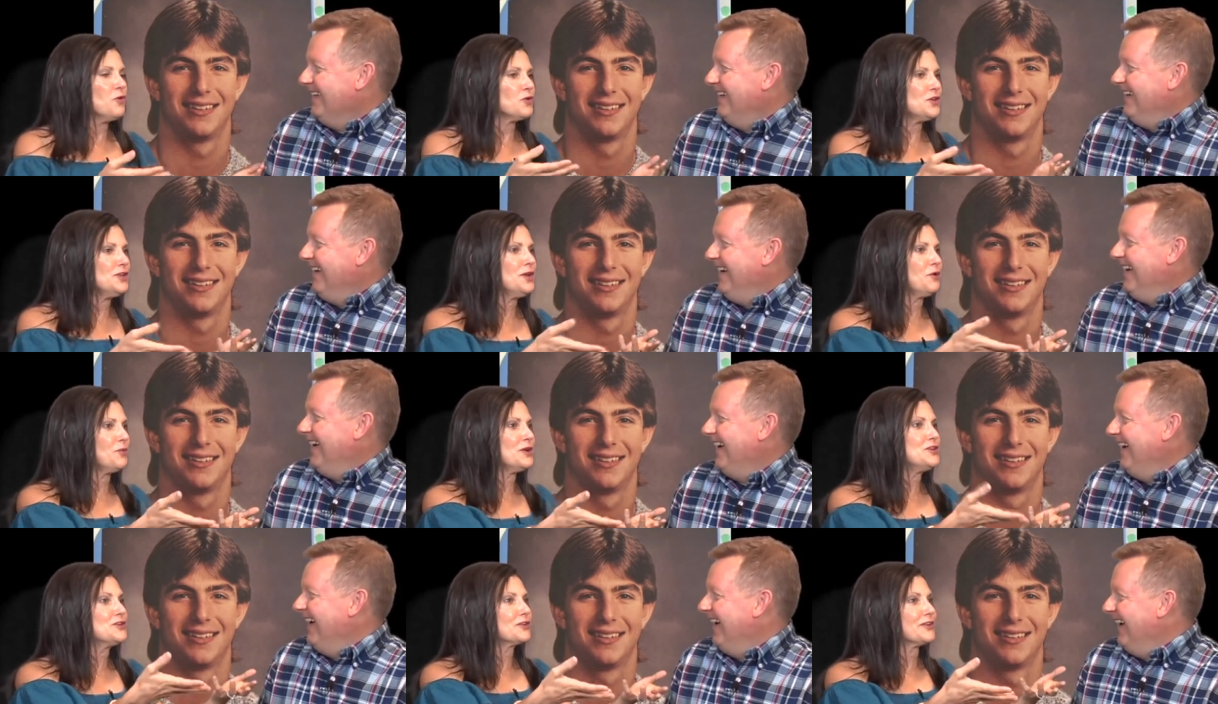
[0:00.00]
Speaker 1: well, you
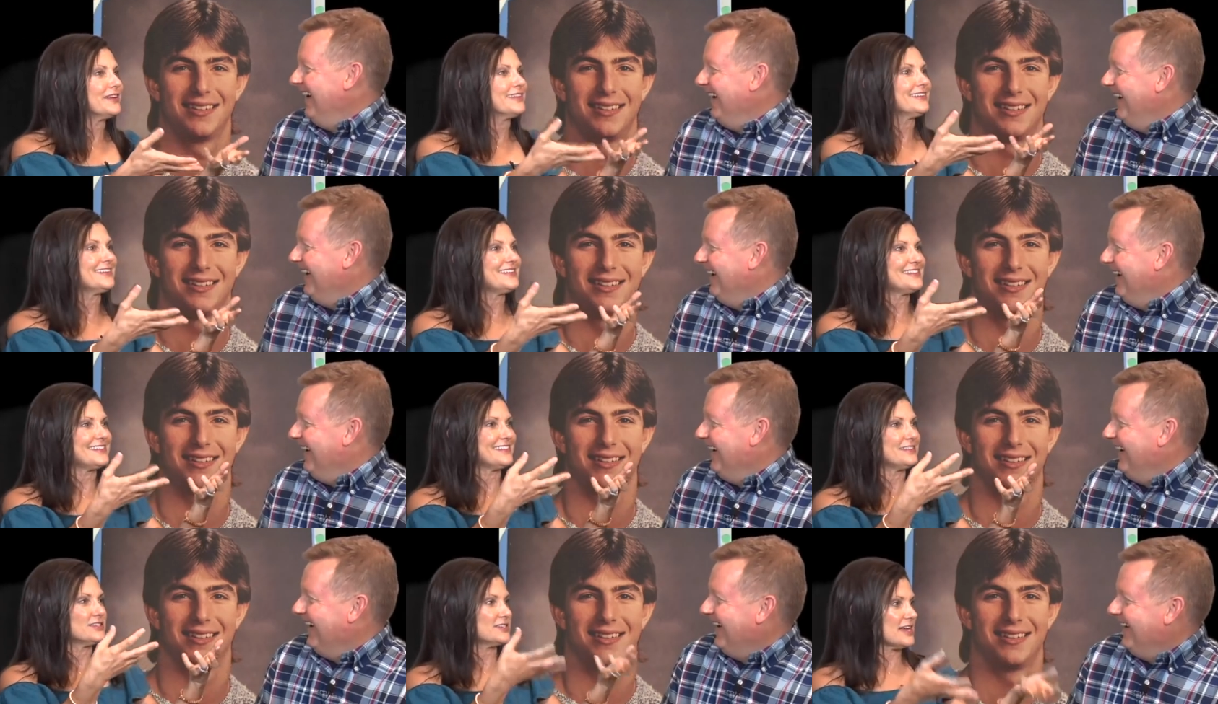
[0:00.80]
know, when you're in
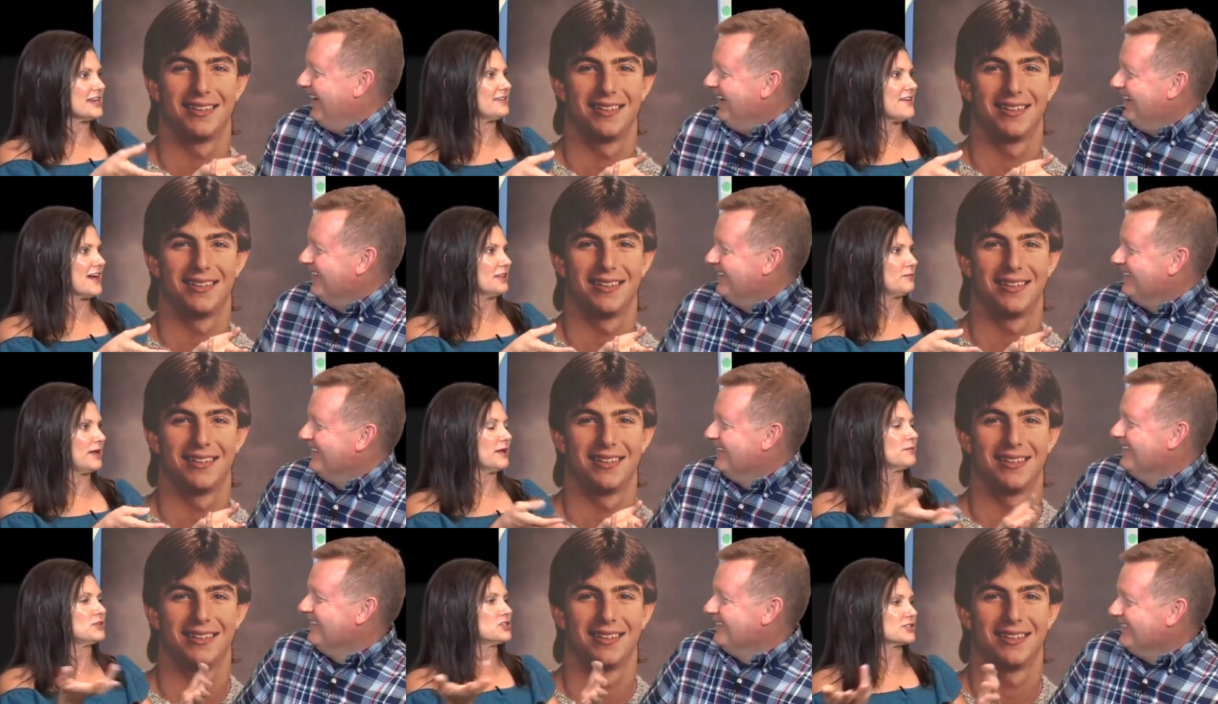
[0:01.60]
the state of
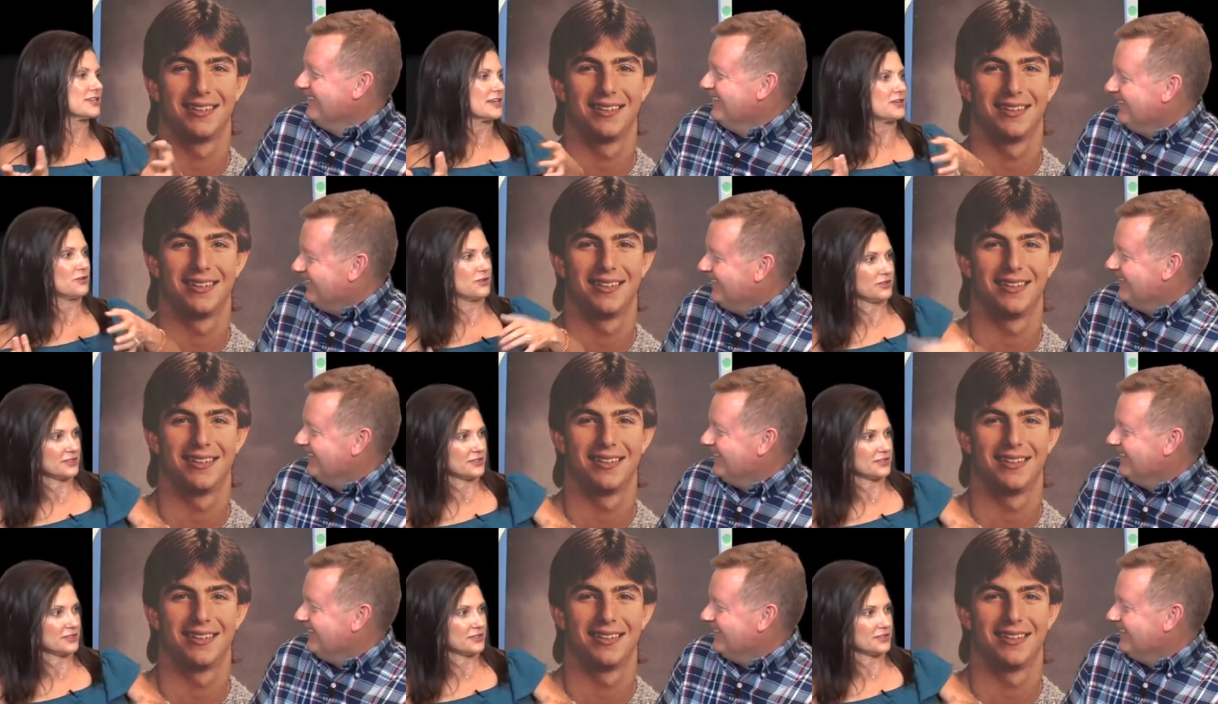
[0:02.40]
Alabama, just like you're